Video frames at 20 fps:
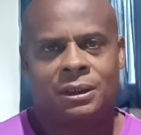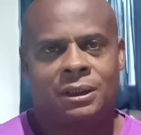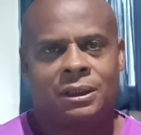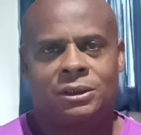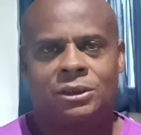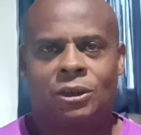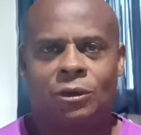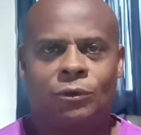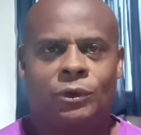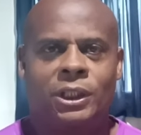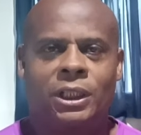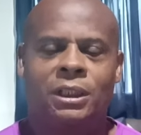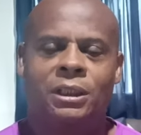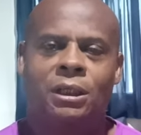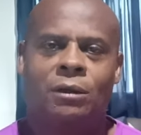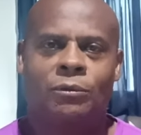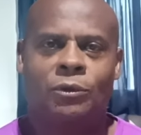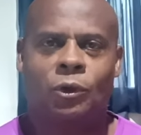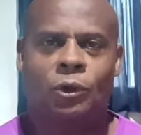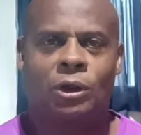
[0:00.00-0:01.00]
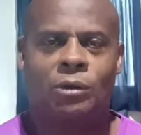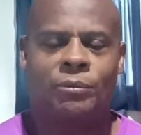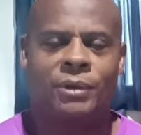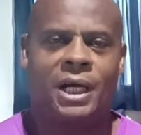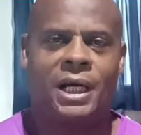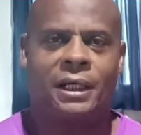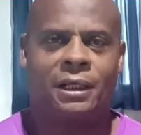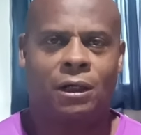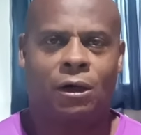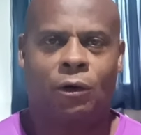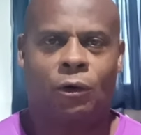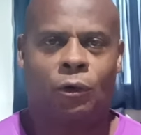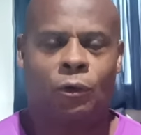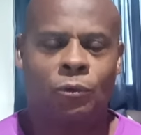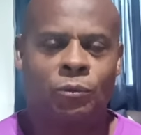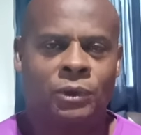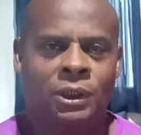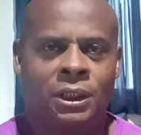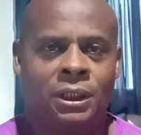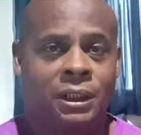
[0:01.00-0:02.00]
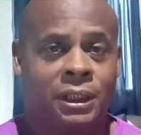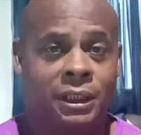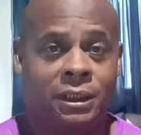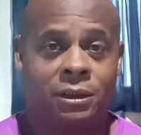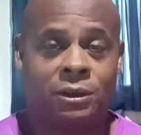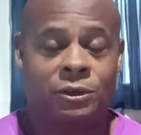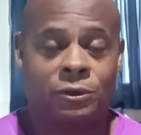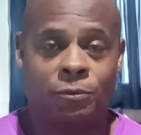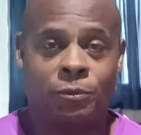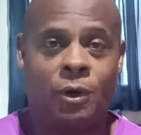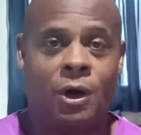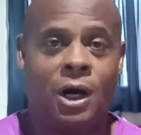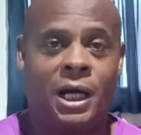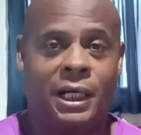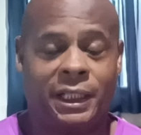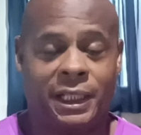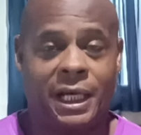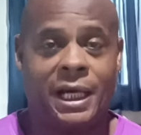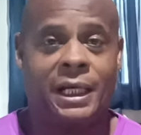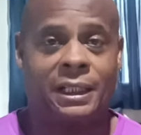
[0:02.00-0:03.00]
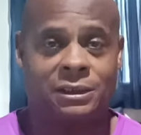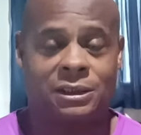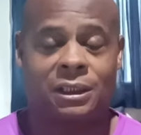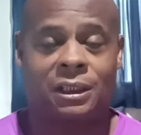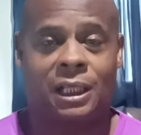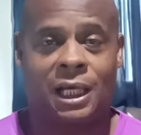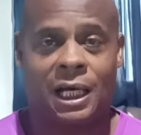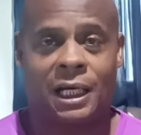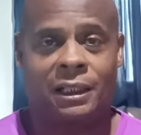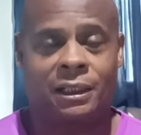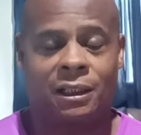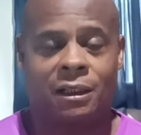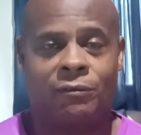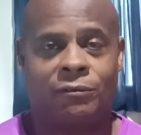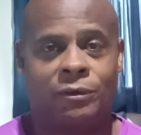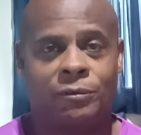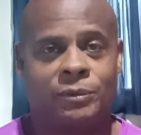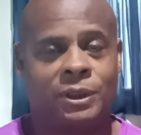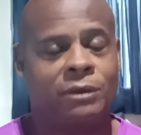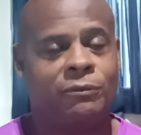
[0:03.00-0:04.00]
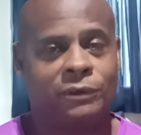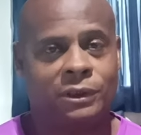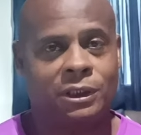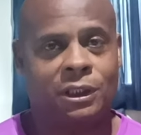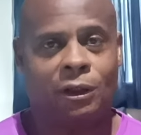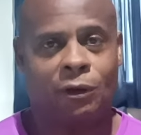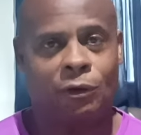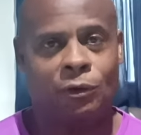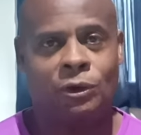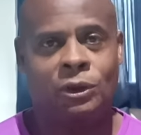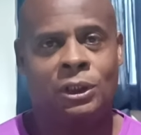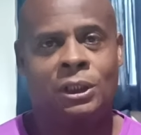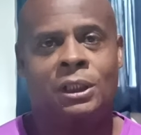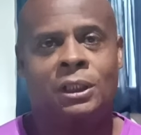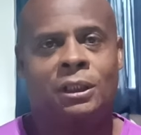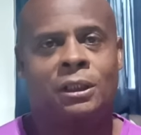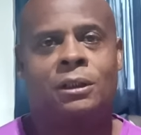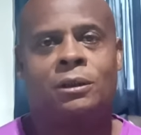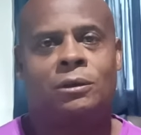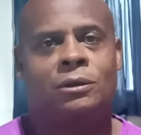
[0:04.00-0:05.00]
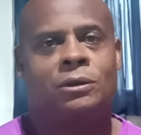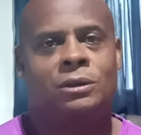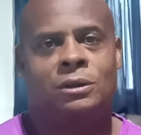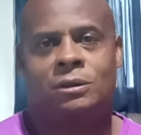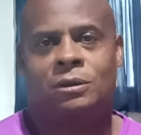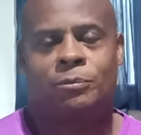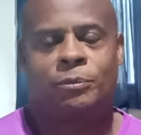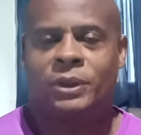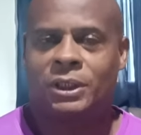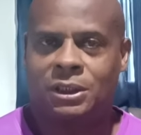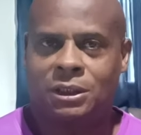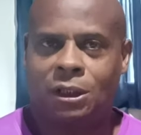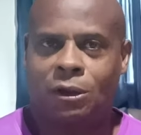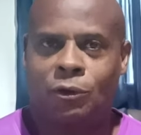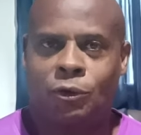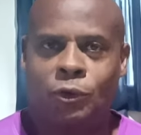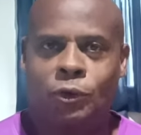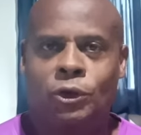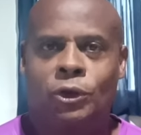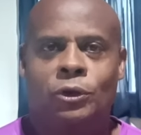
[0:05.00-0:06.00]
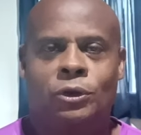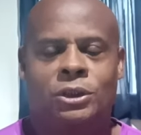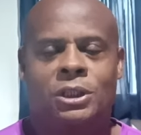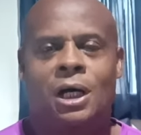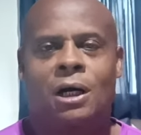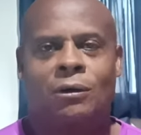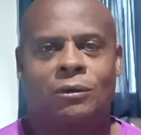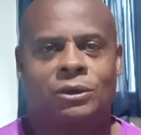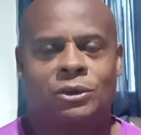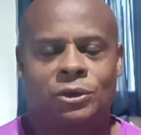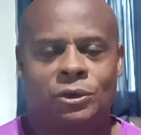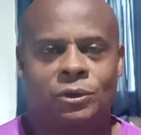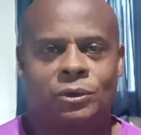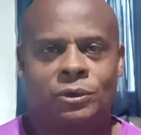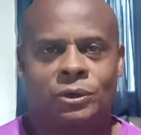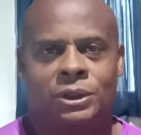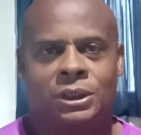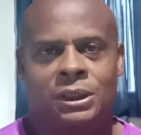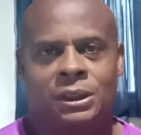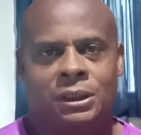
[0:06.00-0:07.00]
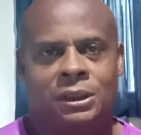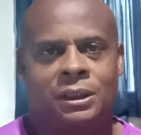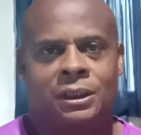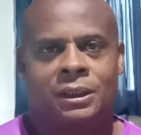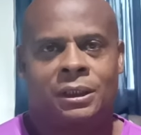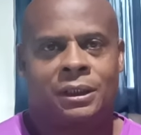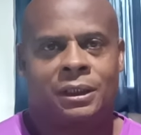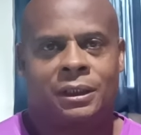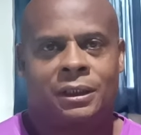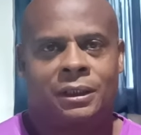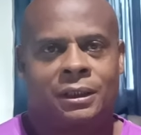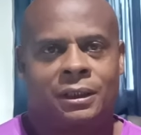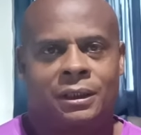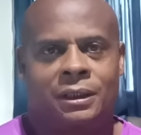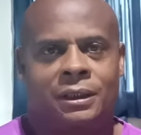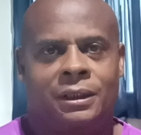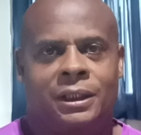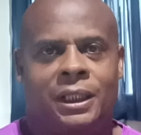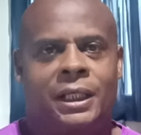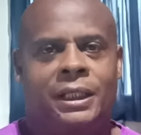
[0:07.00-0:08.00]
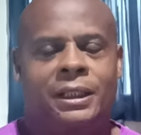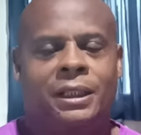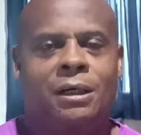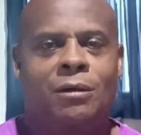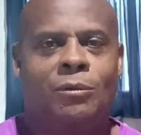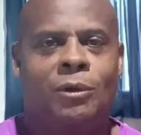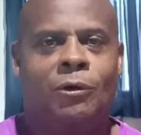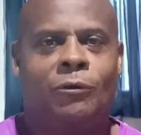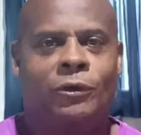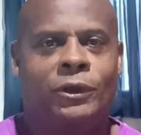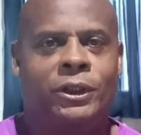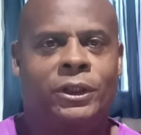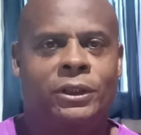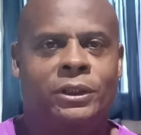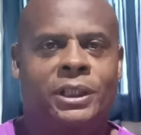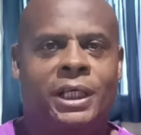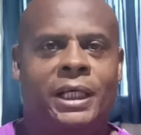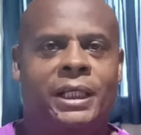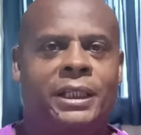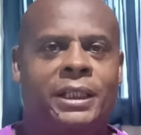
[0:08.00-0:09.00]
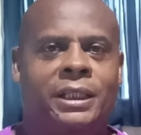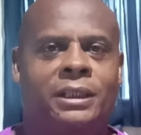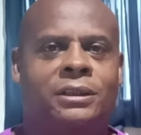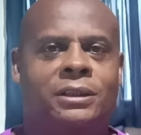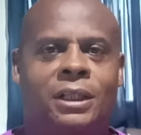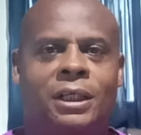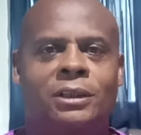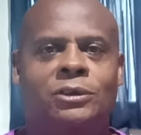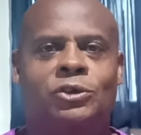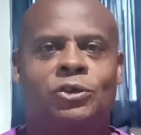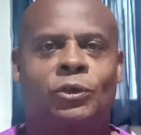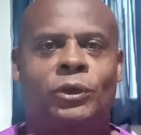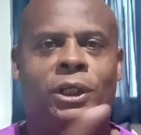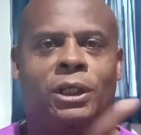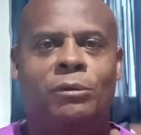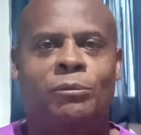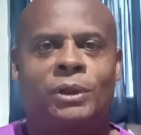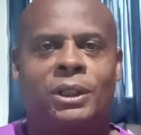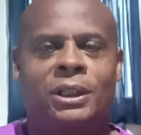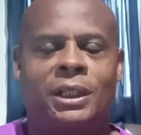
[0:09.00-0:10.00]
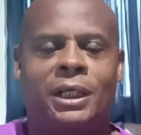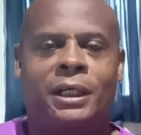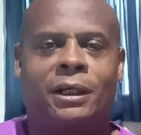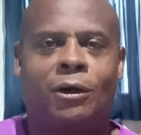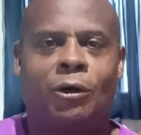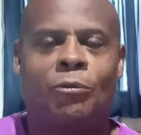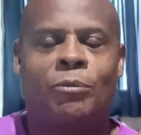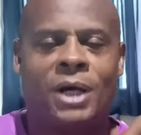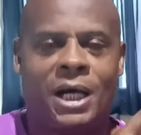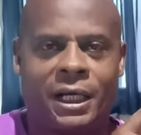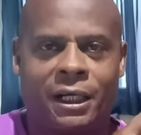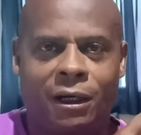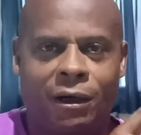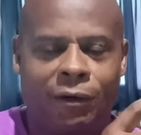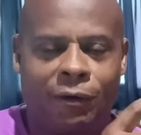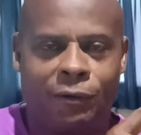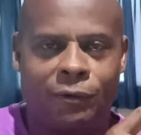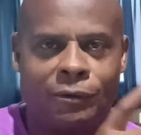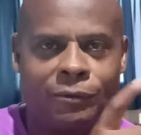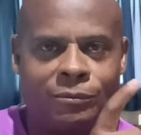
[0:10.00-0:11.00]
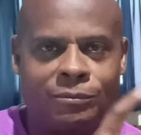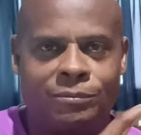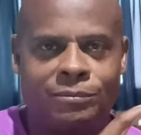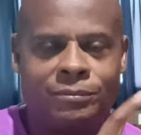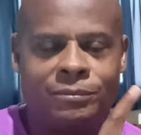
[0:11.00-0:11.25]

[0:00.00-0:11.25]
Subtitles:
And so we end up going back home, and the smart guys, a lot of them, even though depending on who you talk to, they come over here, they get their dream, and they go back home.